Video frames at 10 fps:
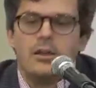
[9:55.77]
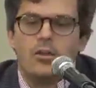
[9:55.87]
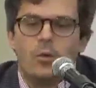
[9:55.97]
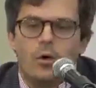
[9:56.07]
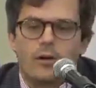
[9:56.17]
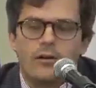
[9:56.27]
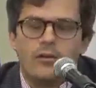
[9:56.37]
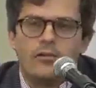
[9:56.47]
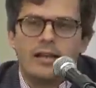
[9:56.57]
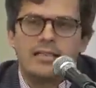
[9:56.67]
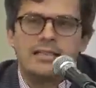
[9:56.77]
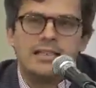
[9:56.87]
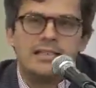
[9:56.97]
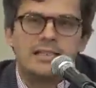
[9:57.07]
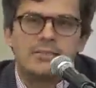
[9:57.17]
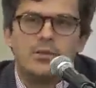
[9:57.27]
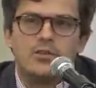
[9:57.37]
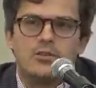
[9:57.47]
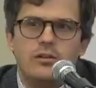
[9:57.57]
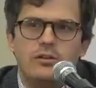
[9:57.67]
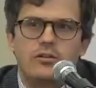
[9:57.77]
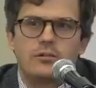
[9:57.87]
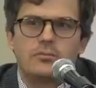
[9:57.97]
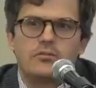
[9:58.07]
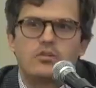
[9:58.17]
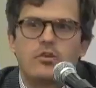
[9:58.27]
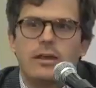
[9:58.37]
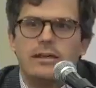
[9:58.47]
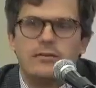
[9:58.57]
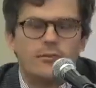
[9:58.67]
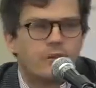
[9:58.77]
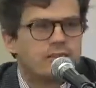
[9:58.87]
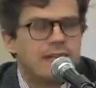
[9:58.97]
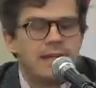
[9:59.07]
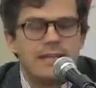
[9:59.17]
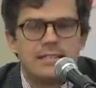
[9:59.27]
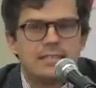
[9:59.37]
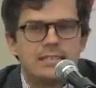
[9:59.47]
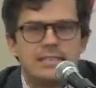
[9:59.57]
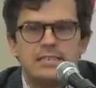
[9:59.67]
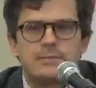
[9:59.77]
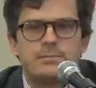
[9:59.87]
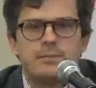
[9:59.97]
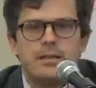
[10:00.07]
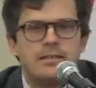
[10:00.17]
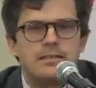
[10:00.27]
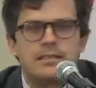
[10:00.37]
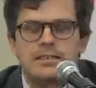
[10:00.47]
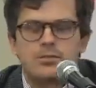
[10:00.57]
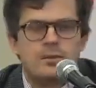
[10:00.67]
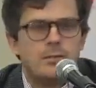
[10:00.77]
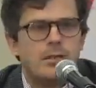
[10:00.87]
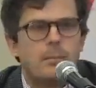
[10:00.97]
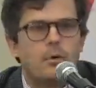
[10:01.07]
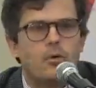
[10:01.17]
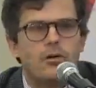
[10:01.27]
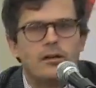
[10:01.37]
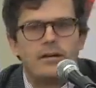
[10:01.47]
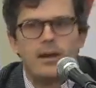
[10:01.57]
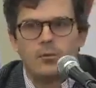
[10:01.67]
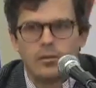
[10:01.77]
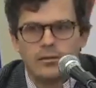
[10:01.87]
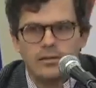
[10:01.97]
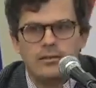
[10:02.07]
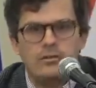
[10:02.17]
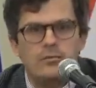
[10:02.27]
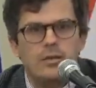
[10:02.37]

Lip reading: the work that United Sikhs has been doing in terms of training first aid is extremely important, and that will continue to be